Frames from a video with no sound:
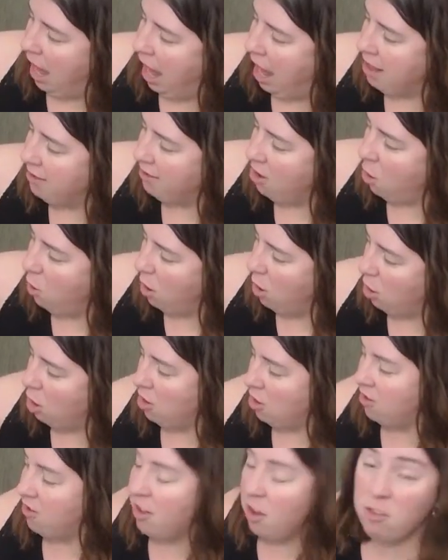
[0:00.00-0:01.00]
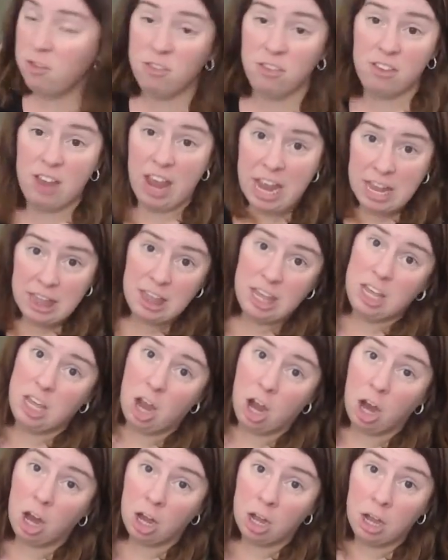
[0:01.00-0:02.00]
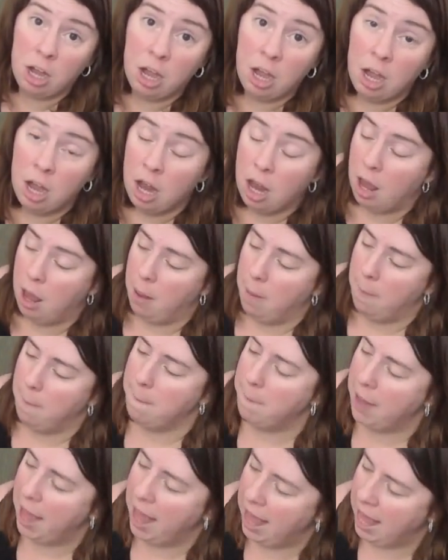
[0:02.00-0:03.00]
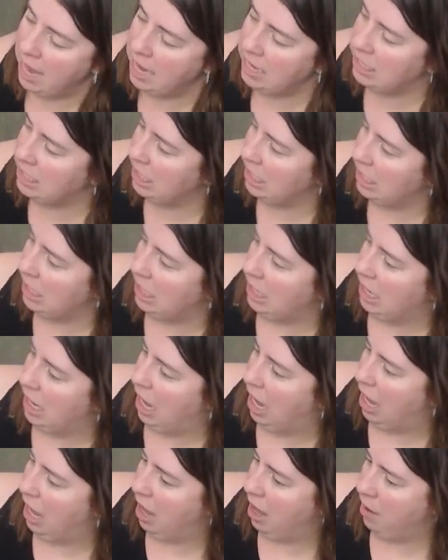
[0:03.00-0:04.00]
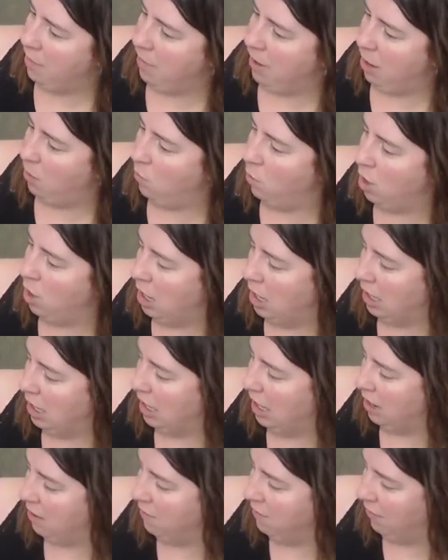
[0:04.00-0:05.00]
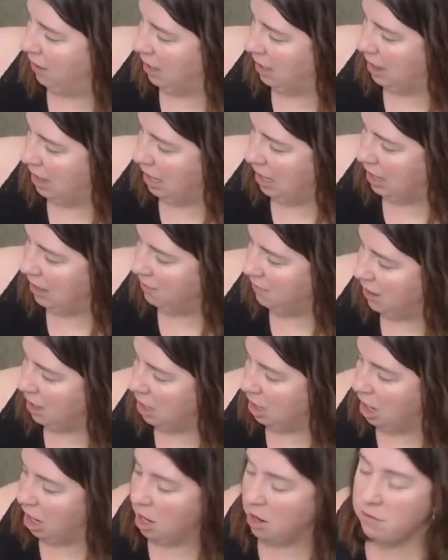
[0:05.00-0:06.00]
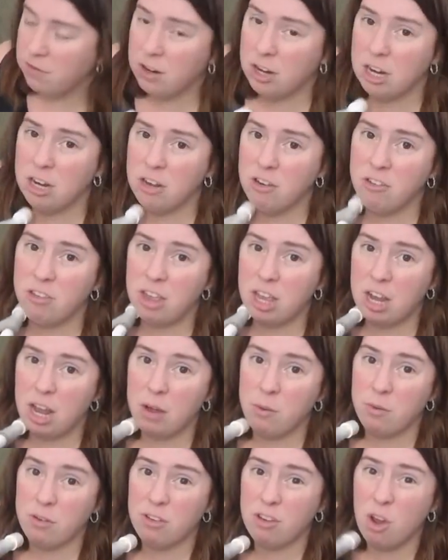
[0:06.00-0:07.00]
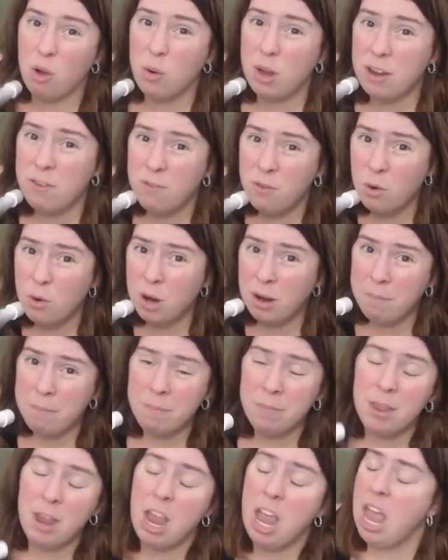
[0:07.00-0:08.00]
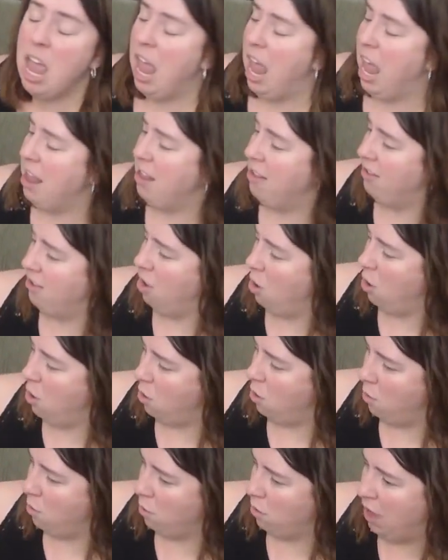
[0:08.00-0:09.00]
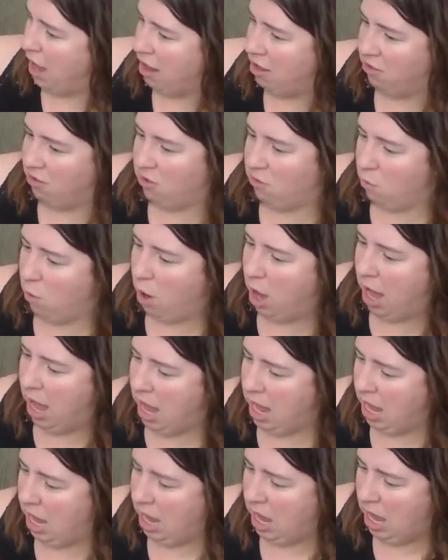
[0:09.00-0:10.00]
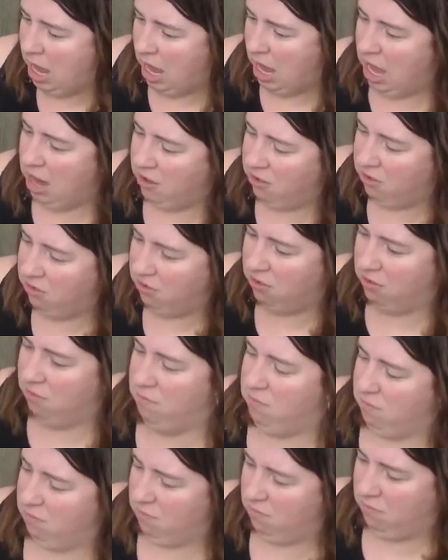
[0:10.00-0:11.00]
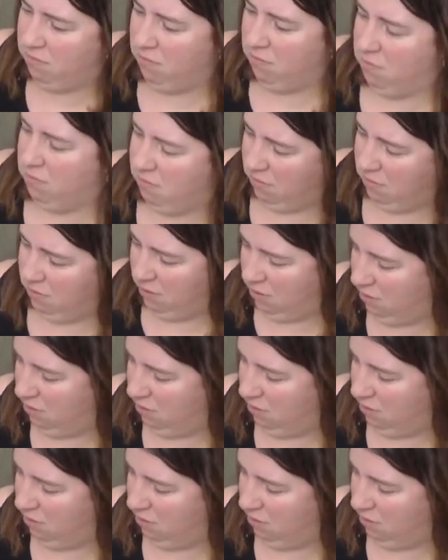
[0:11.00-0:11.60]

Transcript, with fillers: And so it could still stain the yarn, but it wouldn't give like the even coverage that I was going for. And so that's just why I sort